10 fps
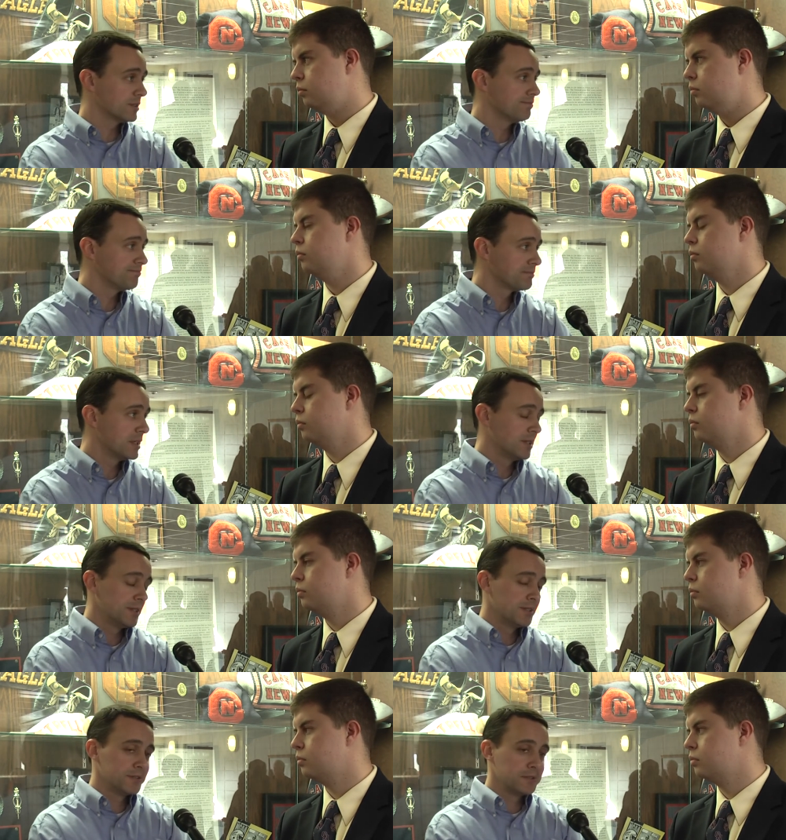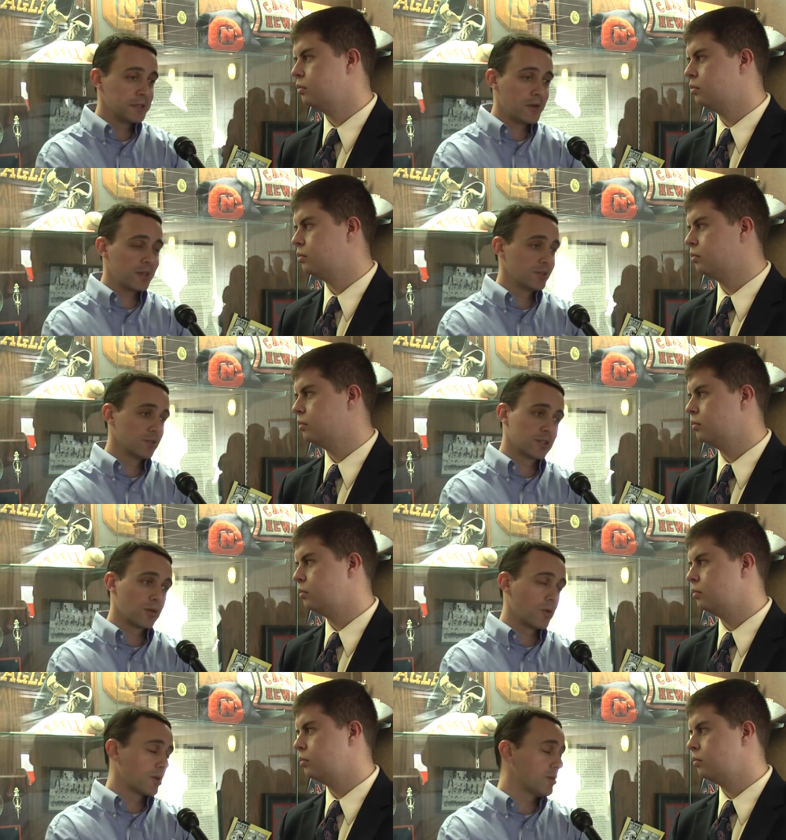Speaker 1: and you know, all I can do is go to
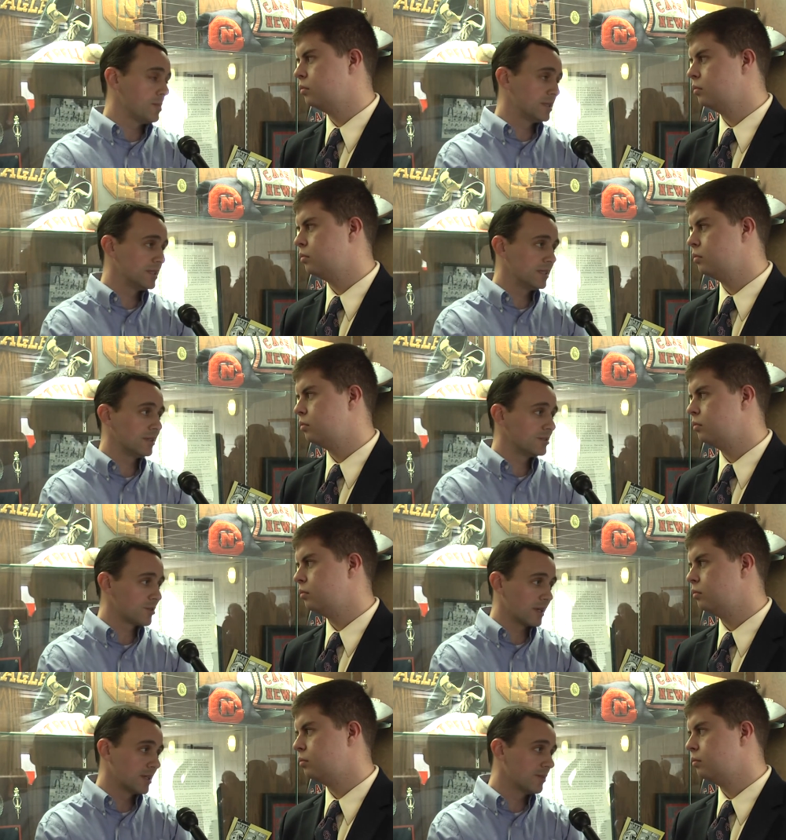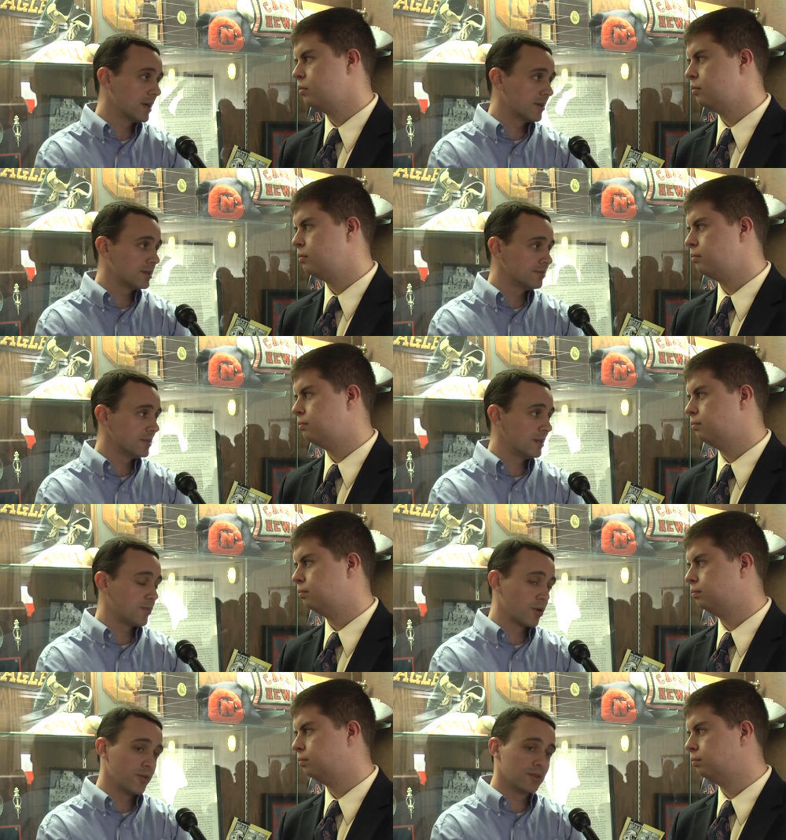work on Monday and, and try and get better and, and,
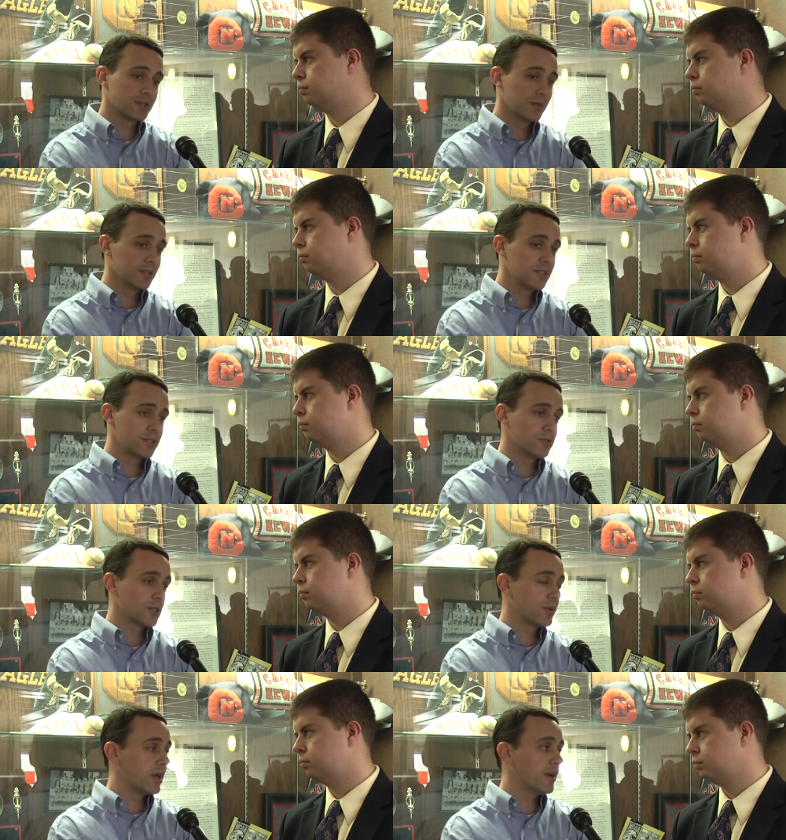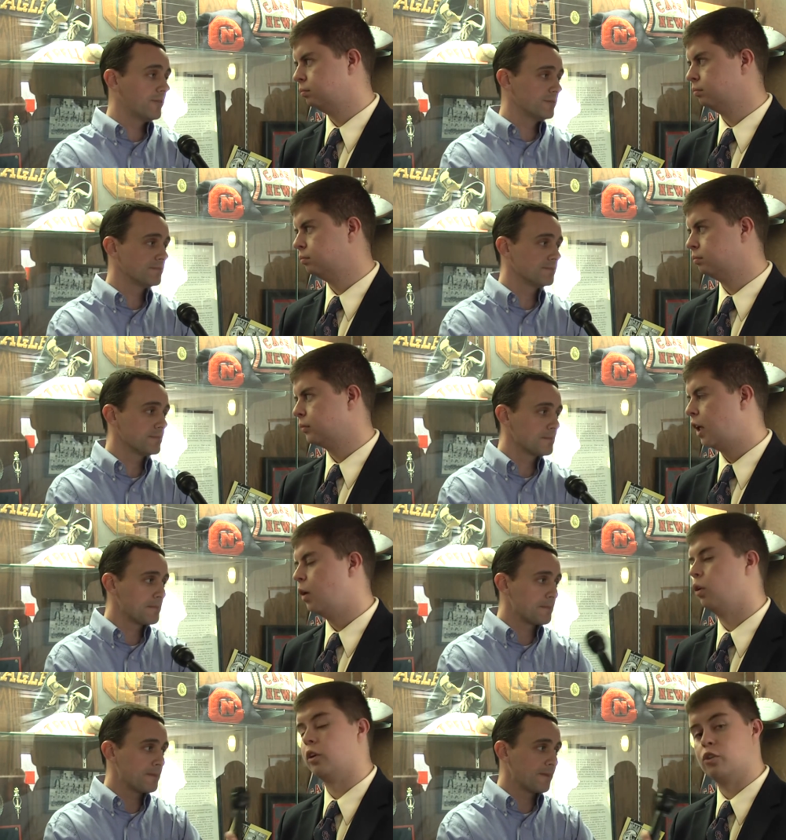improve on some of the issues that we have.
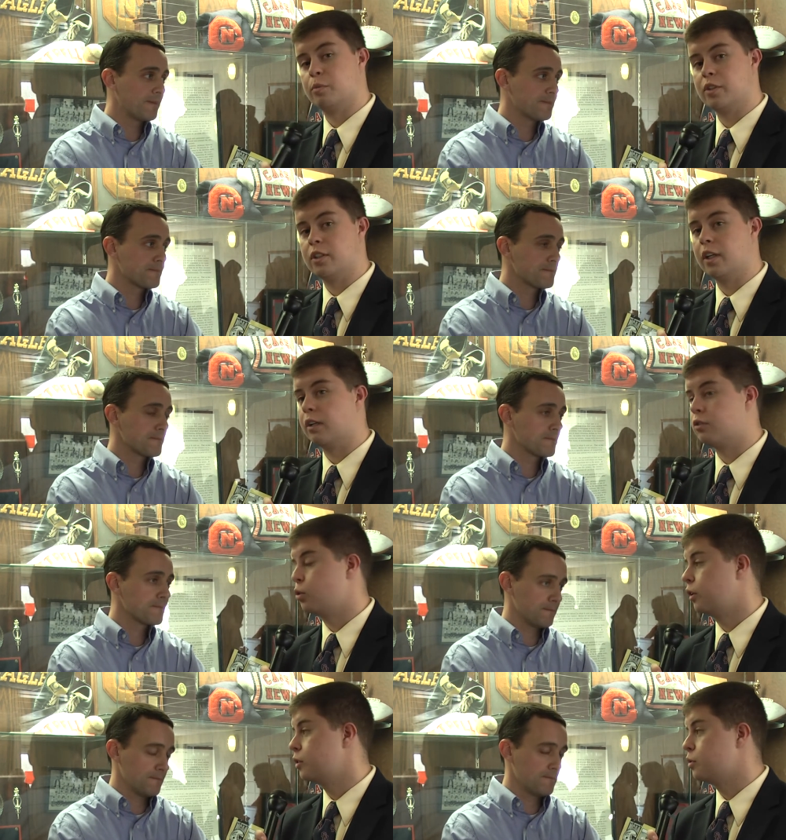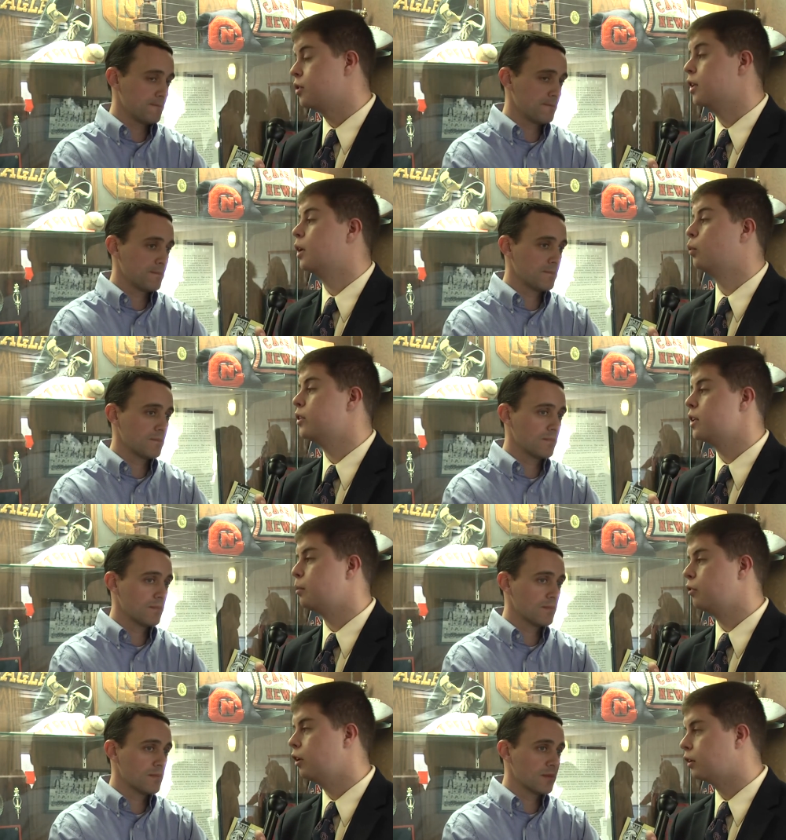
Speaker 2: Well, Coach Mincey, thank you for joining us. We'll see you on Wednesday in
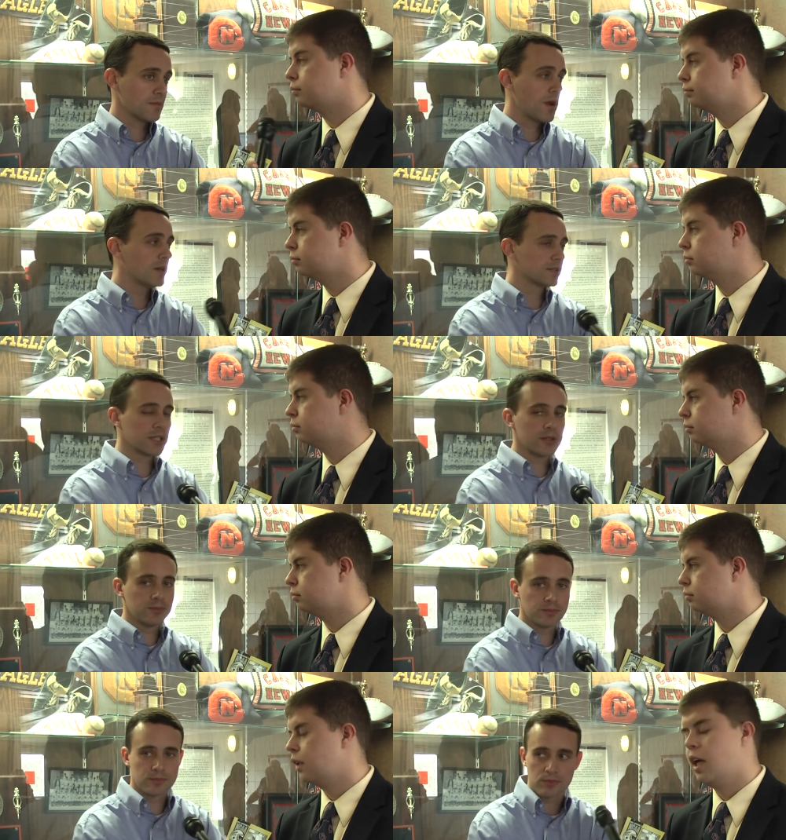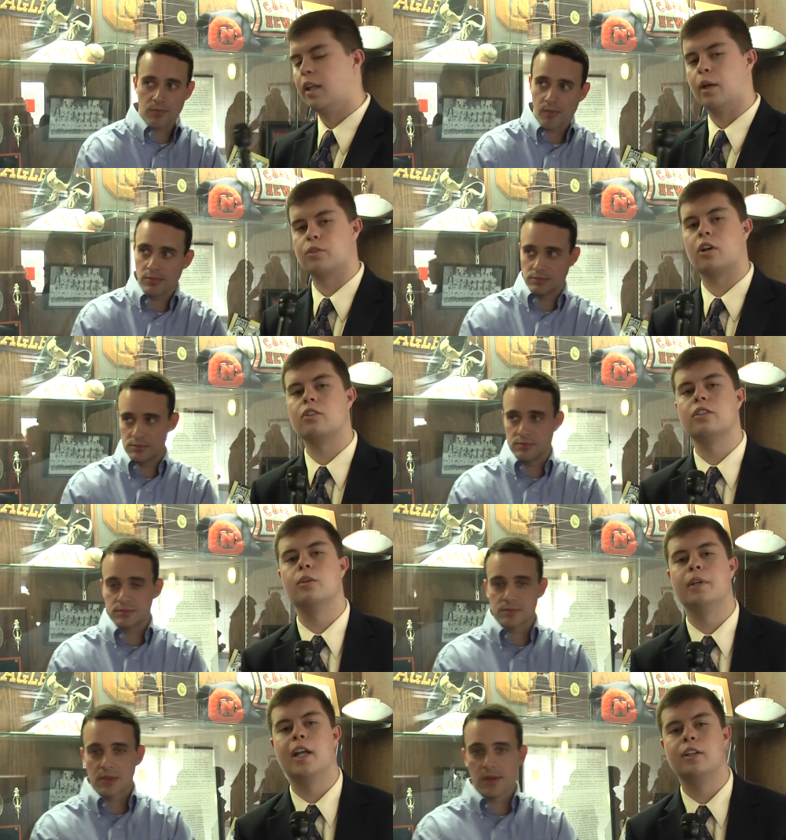Brevard. All right, thank you. That was Carson
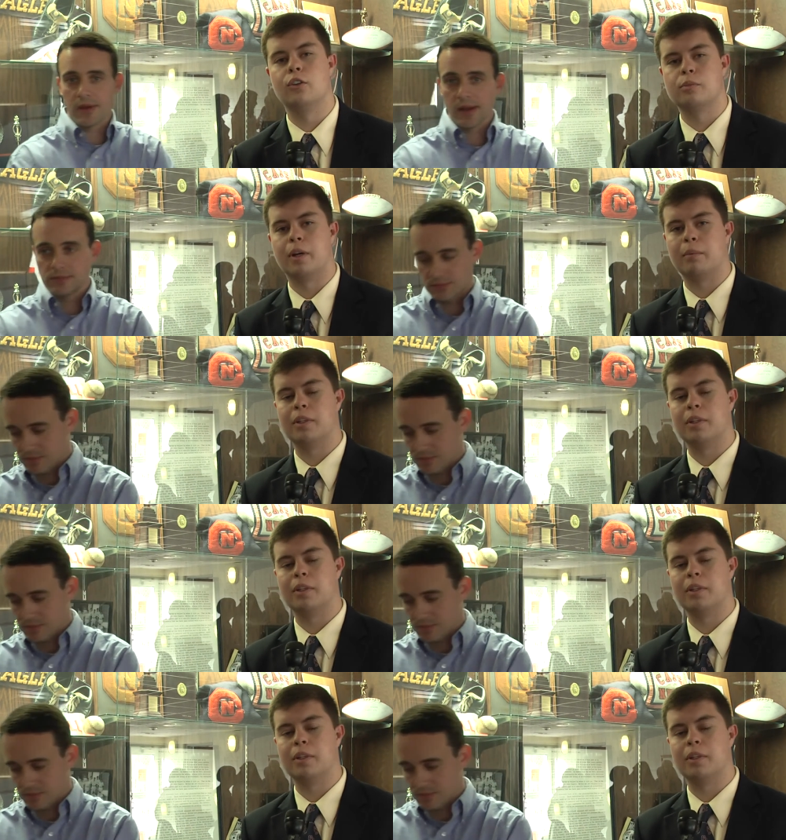Newman head coach Mike